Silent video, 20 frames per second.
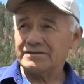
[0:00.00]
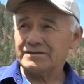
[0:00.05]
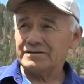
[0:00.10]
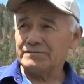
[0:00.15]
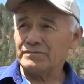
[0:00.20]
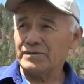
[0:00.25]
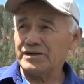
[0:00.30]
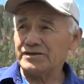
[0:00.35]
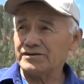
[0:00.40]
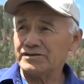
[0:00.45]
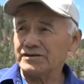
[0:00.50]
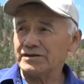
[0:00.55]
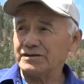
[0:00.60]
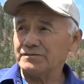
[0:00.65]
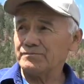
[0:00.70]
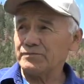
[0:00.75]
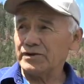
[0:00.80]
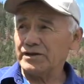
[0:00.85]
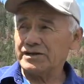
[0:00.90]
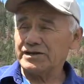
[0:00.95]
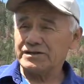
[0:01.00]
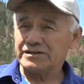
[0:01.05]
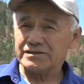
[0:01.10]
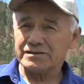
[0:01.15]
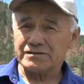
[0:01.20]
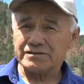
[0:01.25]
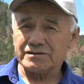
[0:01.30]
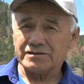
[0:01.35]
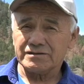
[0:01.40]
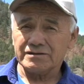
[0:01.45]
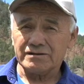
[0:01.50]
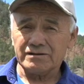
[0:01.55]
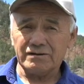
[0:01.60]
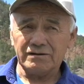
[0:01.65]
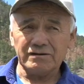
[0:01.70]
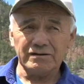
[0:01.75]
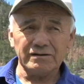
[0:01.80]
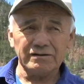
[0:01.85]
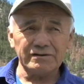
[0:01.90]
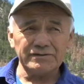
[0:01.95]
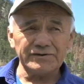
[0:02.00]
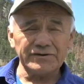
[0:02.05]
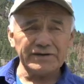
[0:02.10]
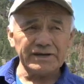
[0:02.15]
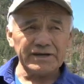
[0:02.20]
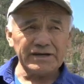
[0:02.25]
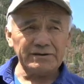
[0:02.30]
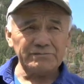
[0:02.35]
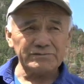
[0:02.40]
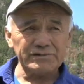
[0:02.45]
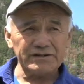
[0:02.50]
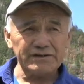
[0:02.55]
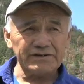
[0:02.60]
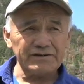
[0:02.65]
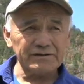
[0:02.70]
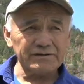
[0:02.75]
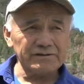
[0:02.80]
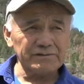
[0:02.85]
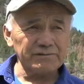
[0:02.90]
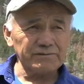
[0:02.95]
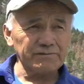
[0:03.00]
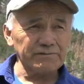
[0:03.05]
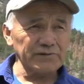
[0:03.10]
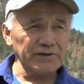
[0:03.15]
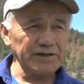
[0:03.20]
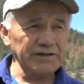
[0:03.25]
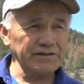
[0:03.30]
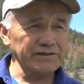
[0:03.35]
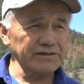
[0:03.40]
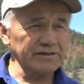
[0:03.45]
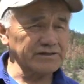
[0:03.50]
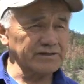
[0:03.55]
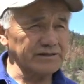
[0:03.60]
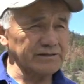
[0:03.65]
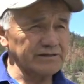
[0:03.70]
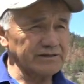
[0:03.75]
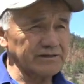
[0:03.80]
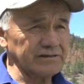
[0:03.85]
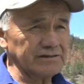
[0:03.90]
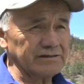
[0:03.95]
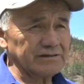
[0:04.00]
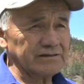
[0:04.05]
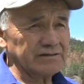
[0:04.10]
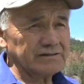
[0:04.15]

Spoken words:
mention the place, all the names of the places here.